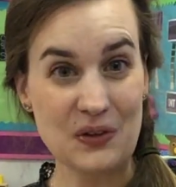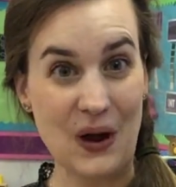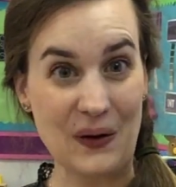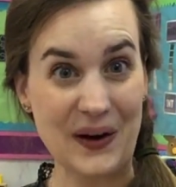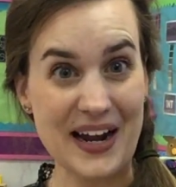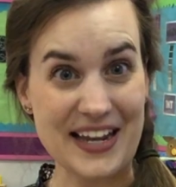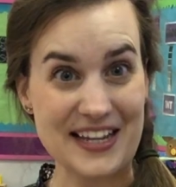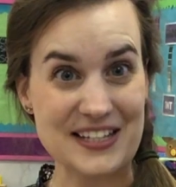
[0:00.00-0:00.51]
All
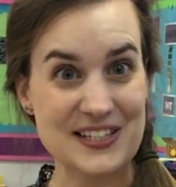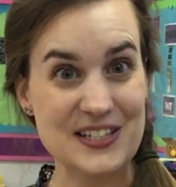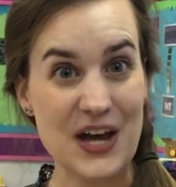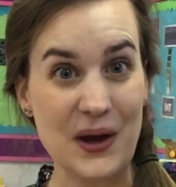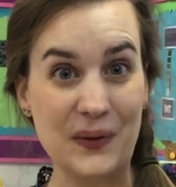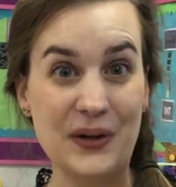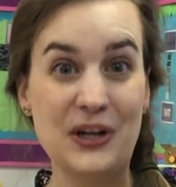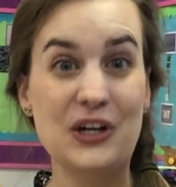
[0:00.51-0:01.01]
right,
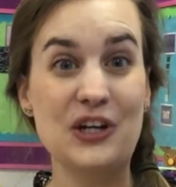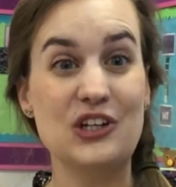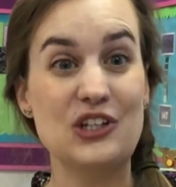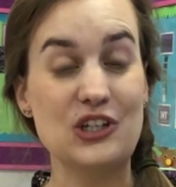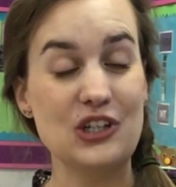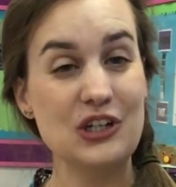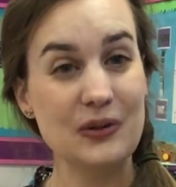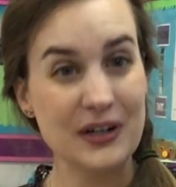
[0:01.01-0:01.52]
so
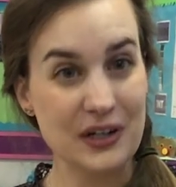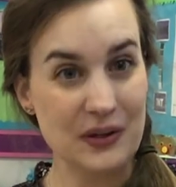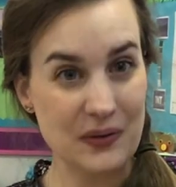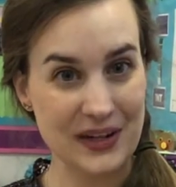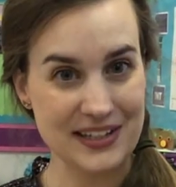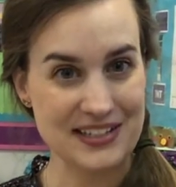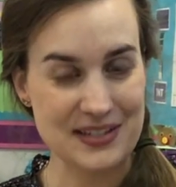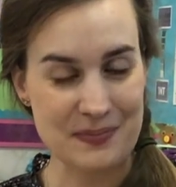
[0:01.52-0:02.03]
you are
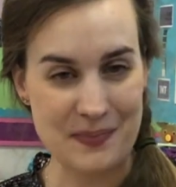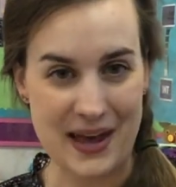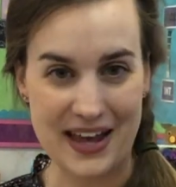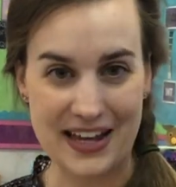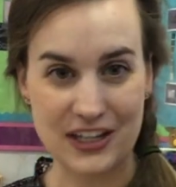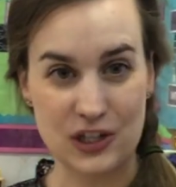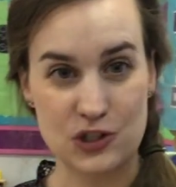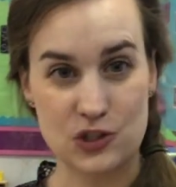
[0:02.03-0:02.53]
going to
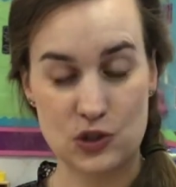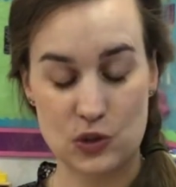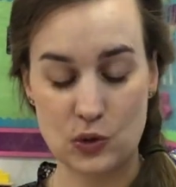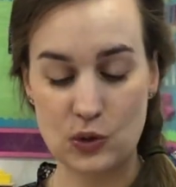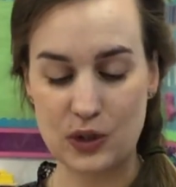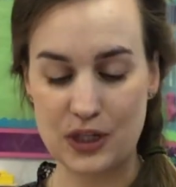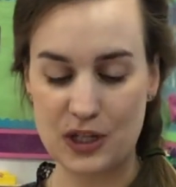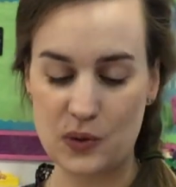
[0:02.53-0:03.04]
make a
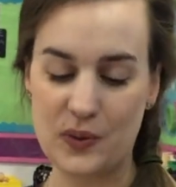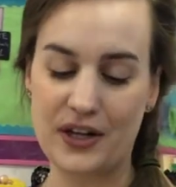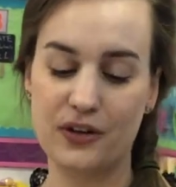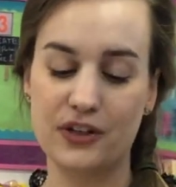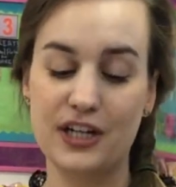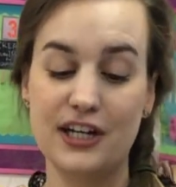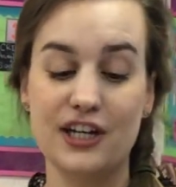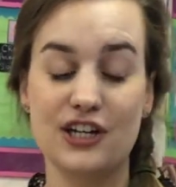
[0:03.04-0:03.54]
story
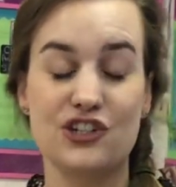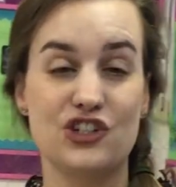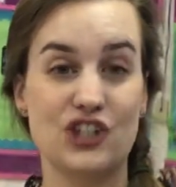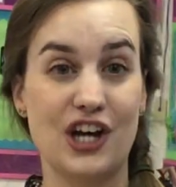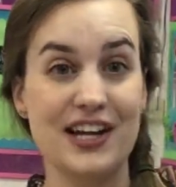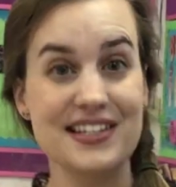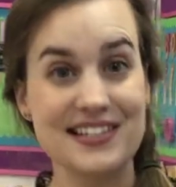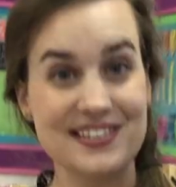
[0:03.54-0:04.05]
quilt
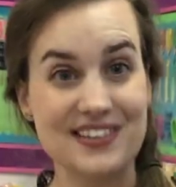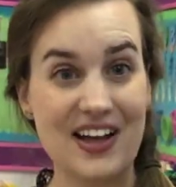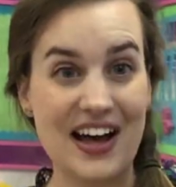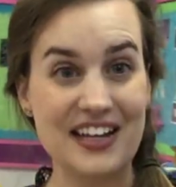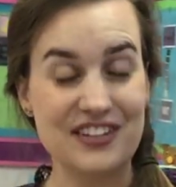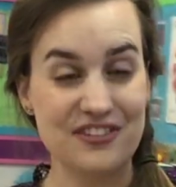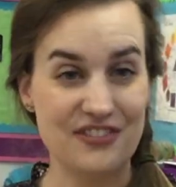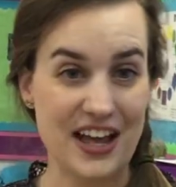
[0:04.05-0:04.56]
just
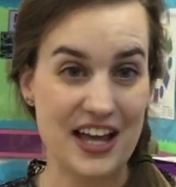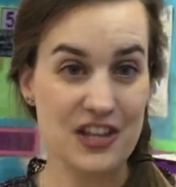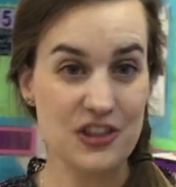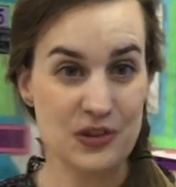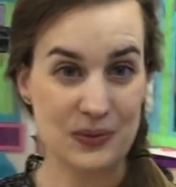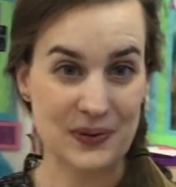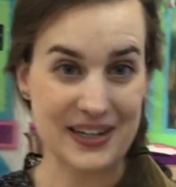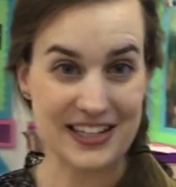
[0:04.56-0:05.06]
like Faith
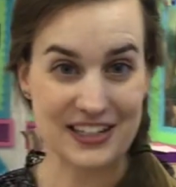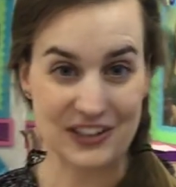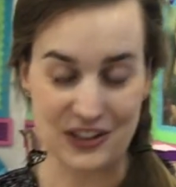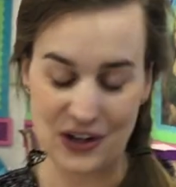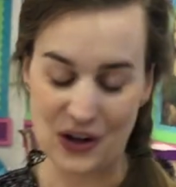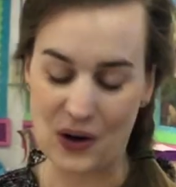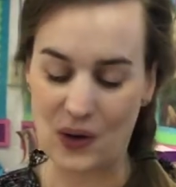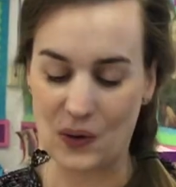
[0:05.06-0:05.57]

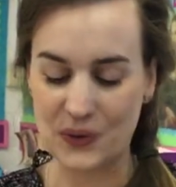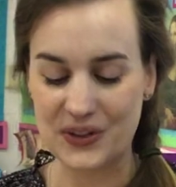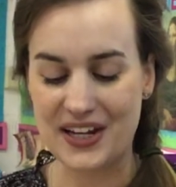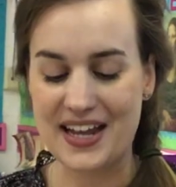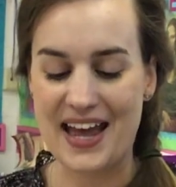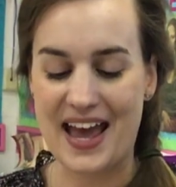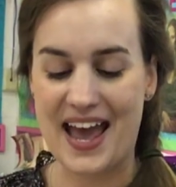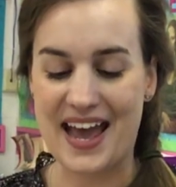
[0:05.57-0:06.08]
Ringgold,
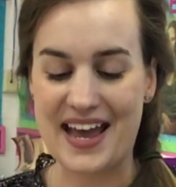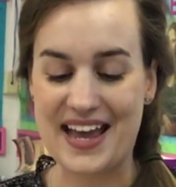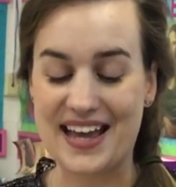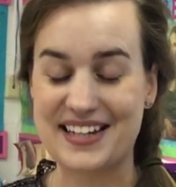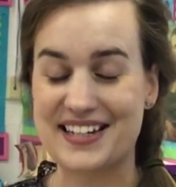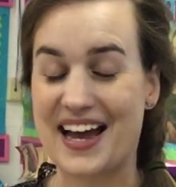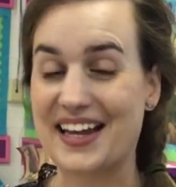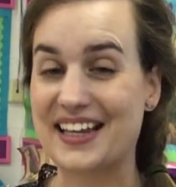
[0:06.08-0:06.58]

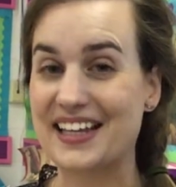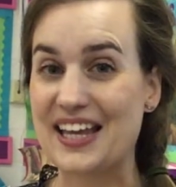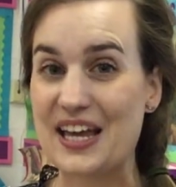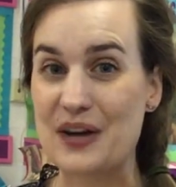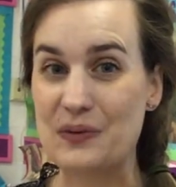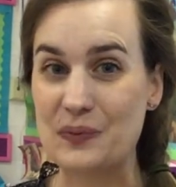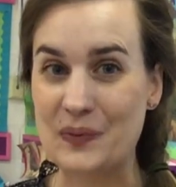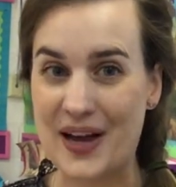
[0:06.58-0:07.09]
and I
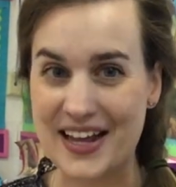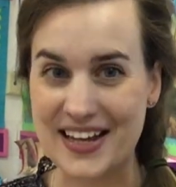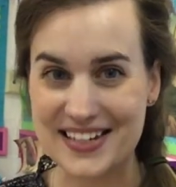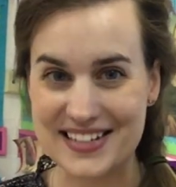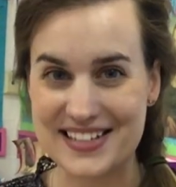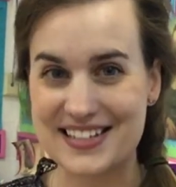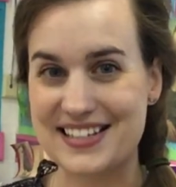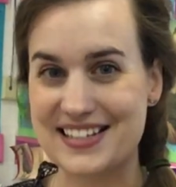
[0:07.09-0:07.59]
can't
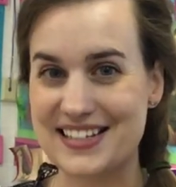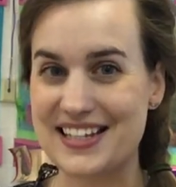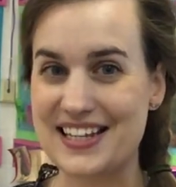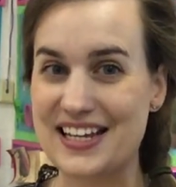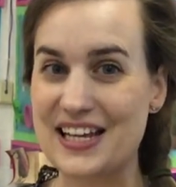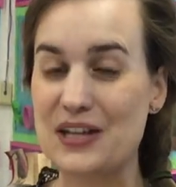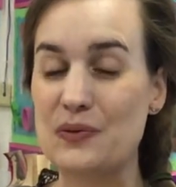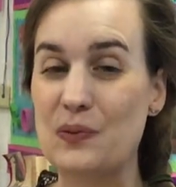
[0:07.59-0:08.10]
wait to
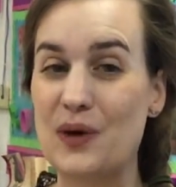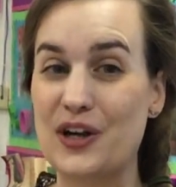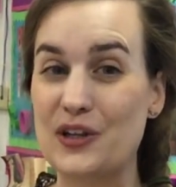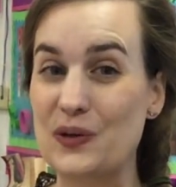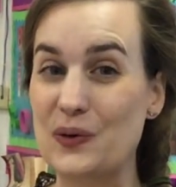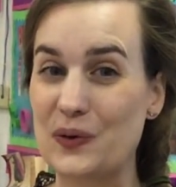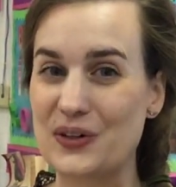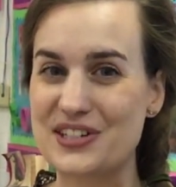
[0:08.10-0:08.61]
see what
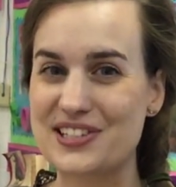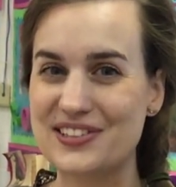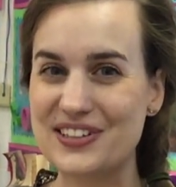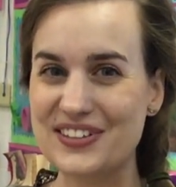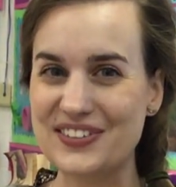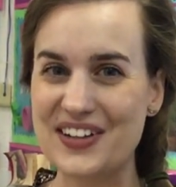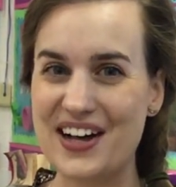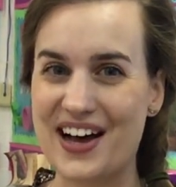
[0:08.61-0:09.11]
yours
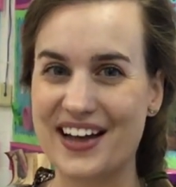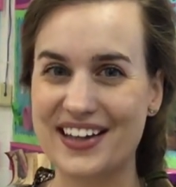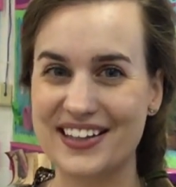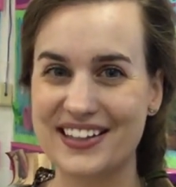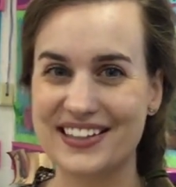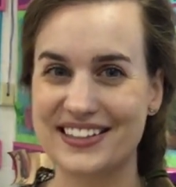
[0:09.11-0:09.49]
look like.